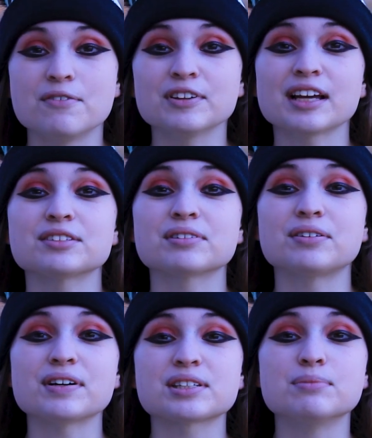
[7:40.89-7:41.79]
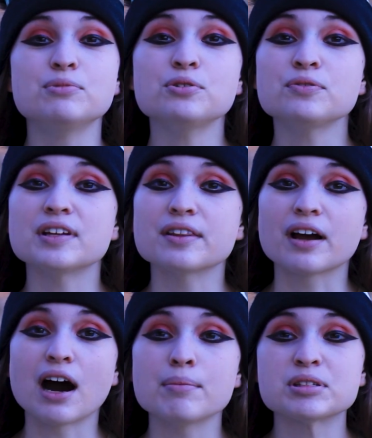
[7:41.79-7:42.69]
If you'd like to request a movie in the
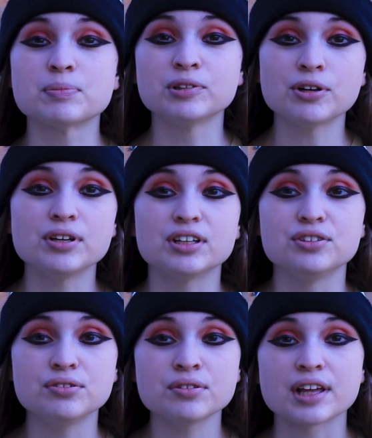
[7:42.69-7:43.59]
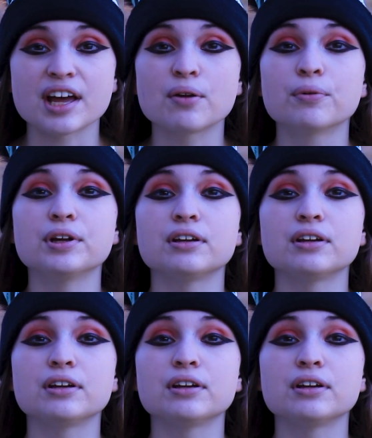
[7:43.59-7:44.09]
comments below, you can do that, or you